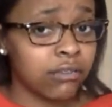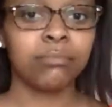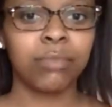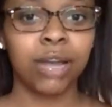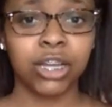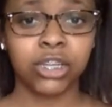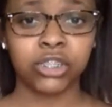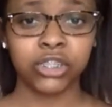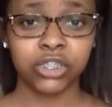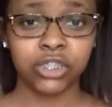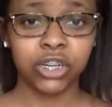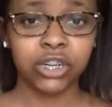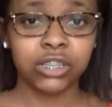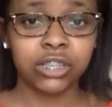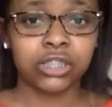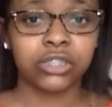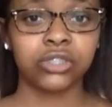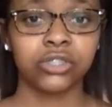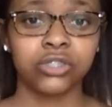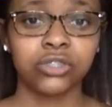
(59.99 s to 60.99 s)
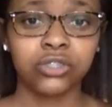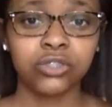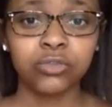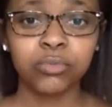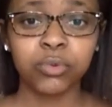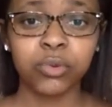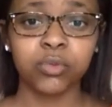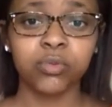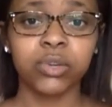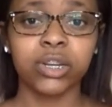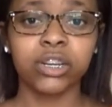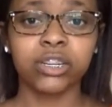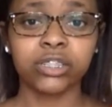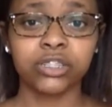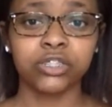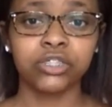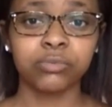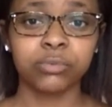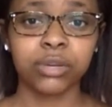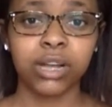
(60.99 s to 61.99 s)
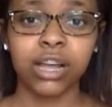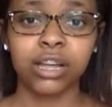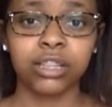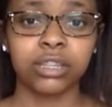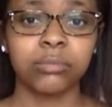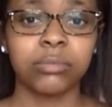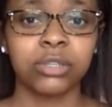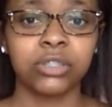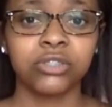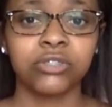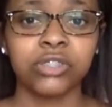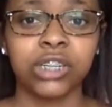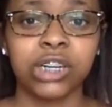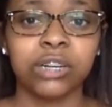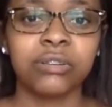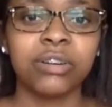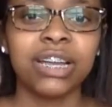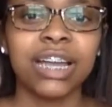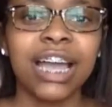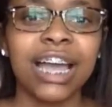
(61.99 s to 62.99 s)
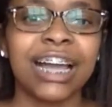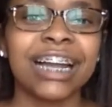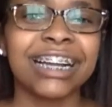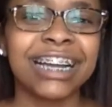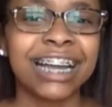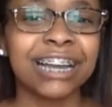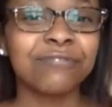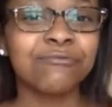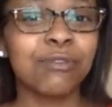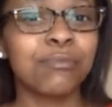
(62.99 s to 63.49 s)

My shirt looks super weird and super ugly, but you know, gotta